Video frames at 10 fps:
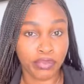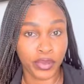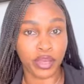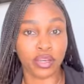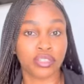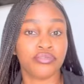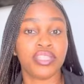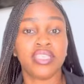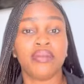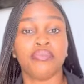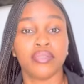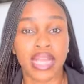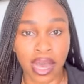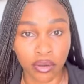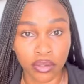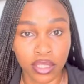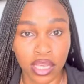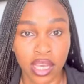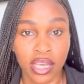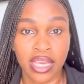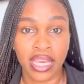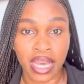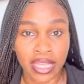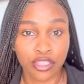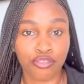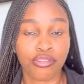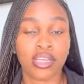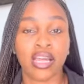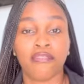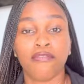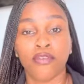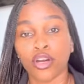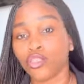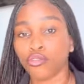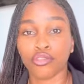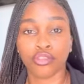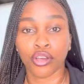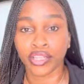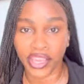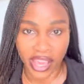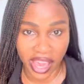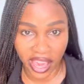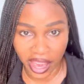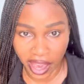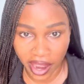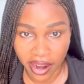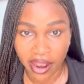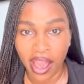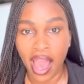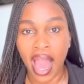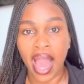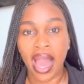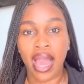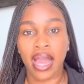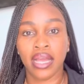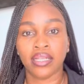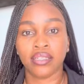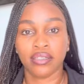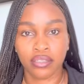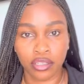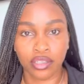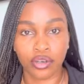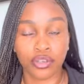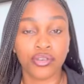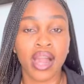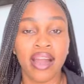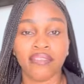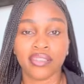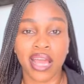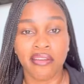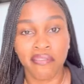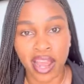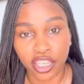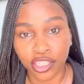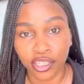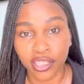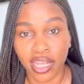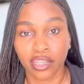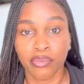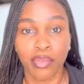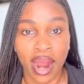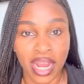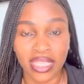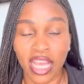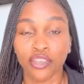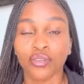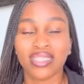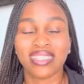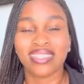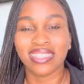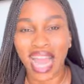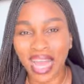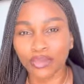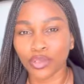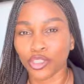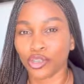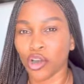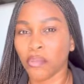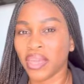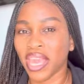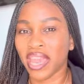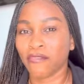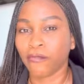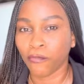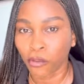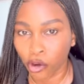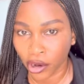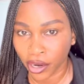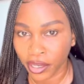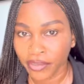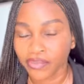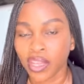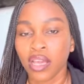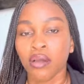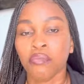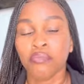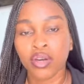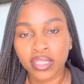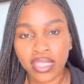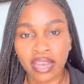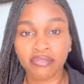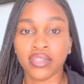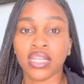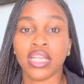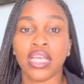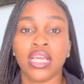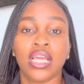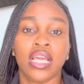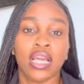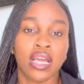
beyond reasonable doubt, yes, you can afford to study here and, you know, you have a direction and a path and you understand what you're coming here for, most definitely,